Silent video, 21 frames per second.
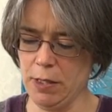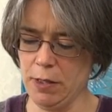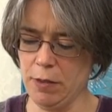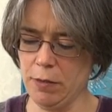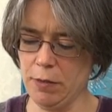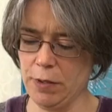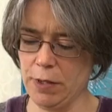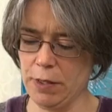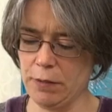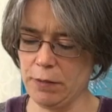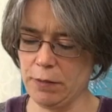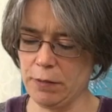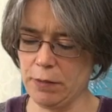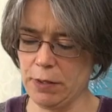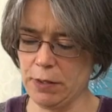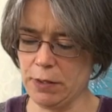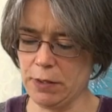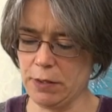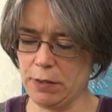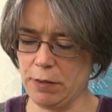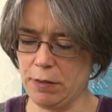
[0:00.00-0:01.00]
Hook is on
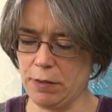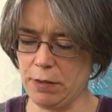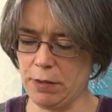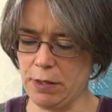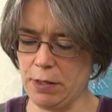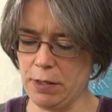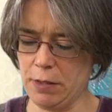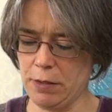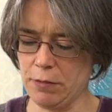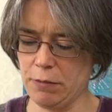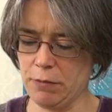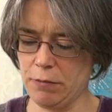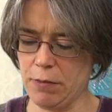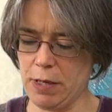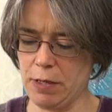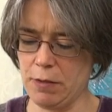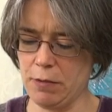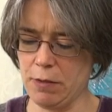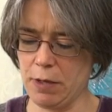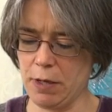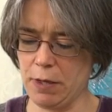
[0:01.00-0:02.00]
its side,
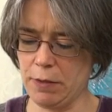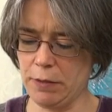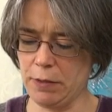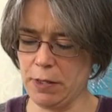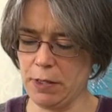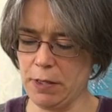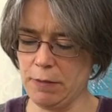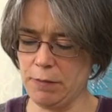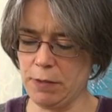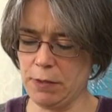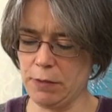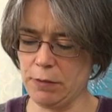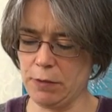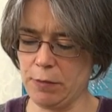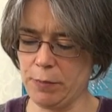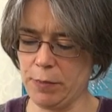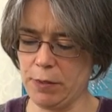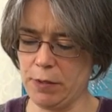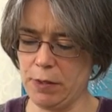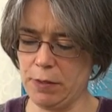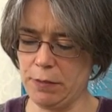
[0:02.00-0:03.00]
thread goes over the
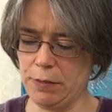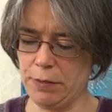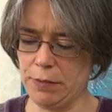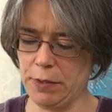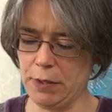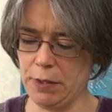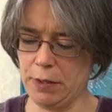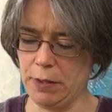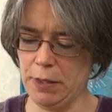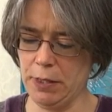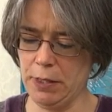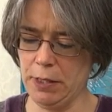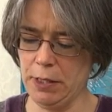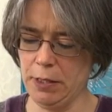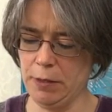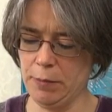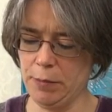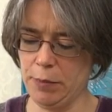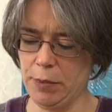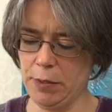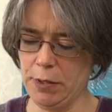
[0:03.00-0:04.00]
top and under,
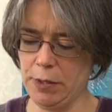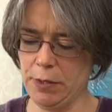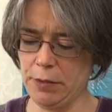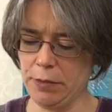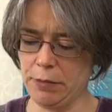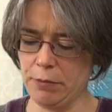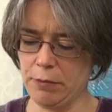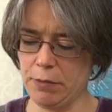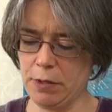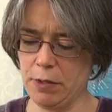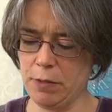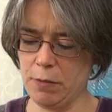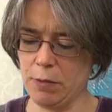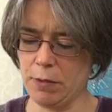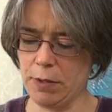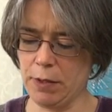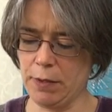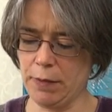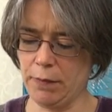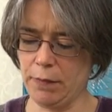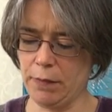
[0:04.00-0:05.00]
pull it through
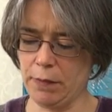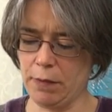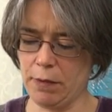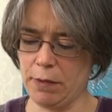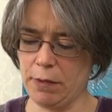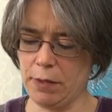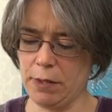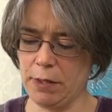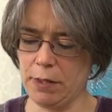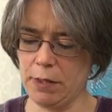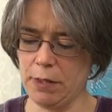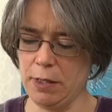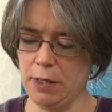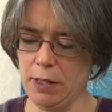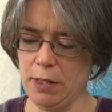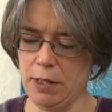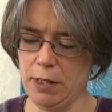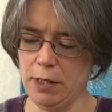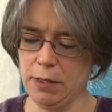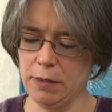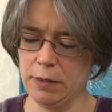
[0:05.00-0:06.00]
on its side,
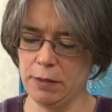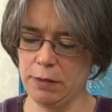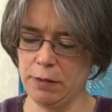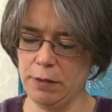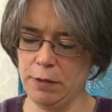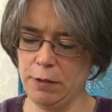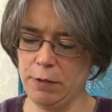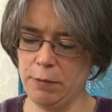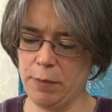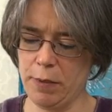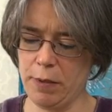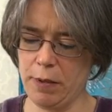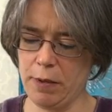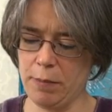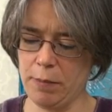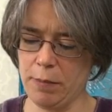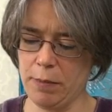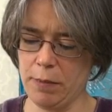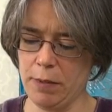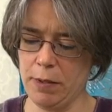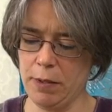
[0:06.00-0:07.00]
the loop
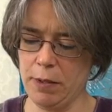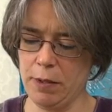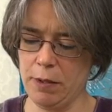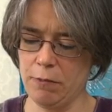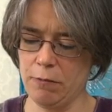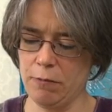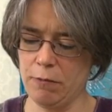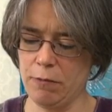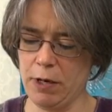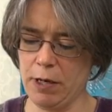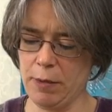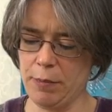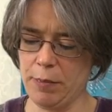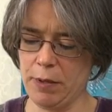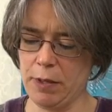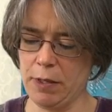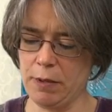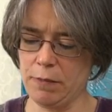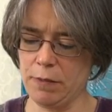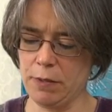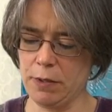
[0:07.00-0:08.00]
up, wrap
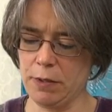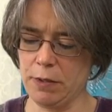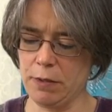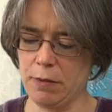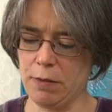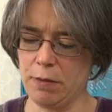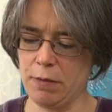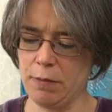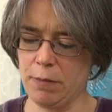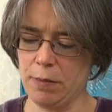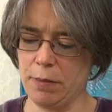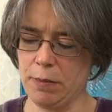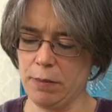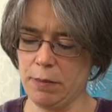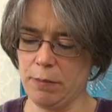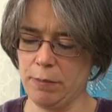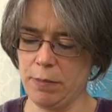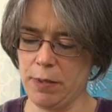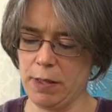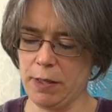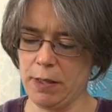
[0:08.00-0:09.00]
over the top,
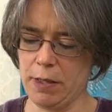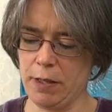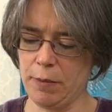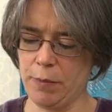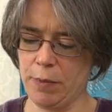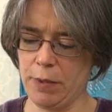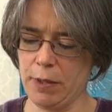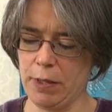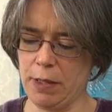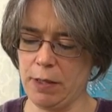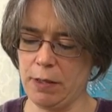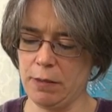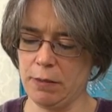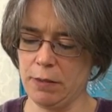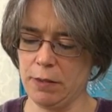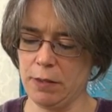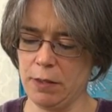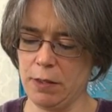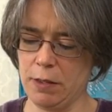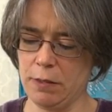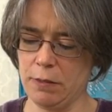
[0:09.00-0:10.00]
back up again,
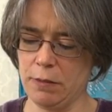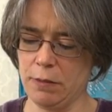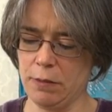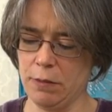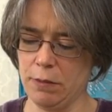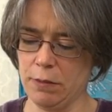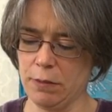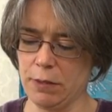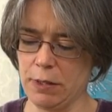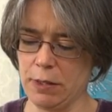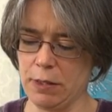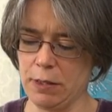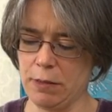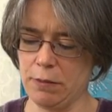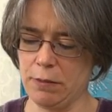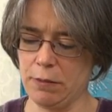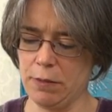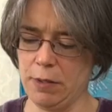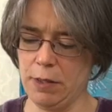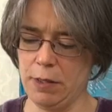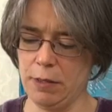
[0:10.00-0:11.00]
turn the hook
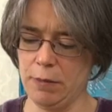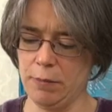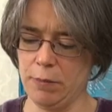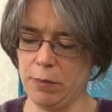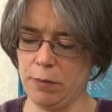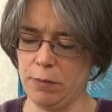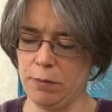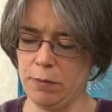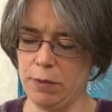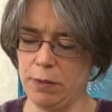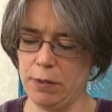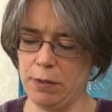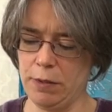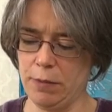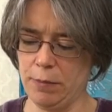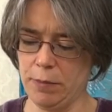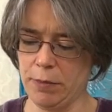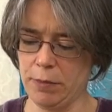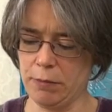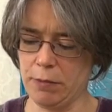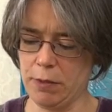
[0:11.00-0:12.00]
down, pull the
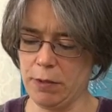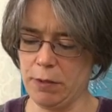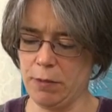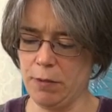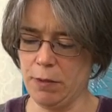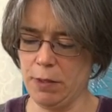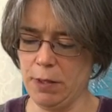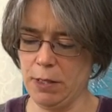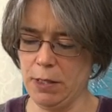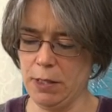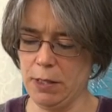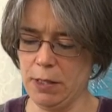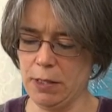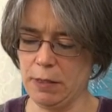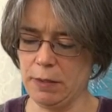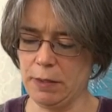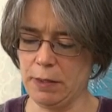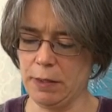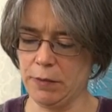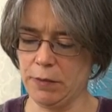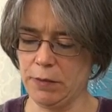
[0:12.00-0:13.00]
loop through,
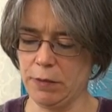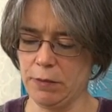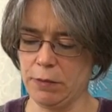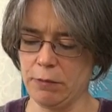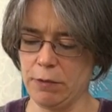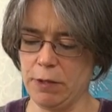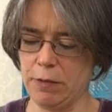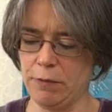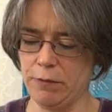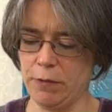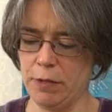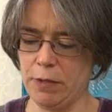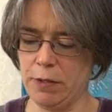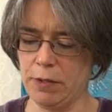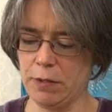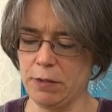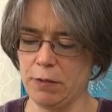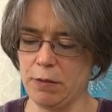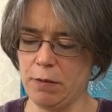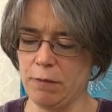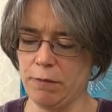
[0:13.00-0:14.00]
and that's your thread
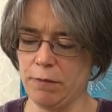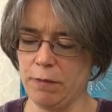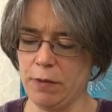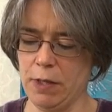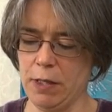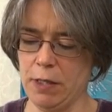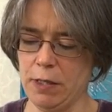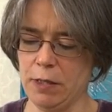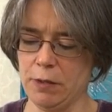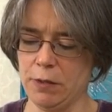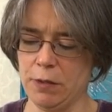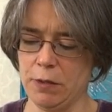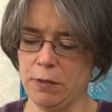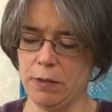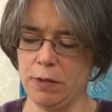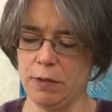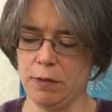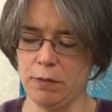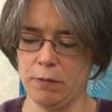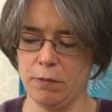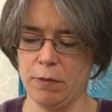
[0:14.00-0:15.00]
finished off. Do
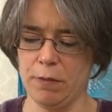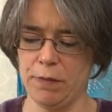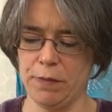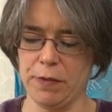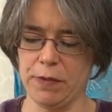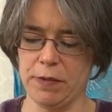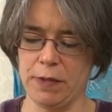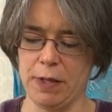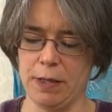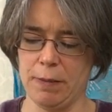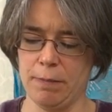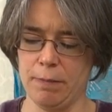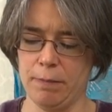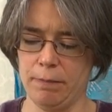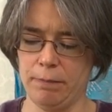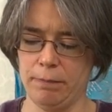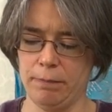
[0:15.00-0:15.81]
the other one the same.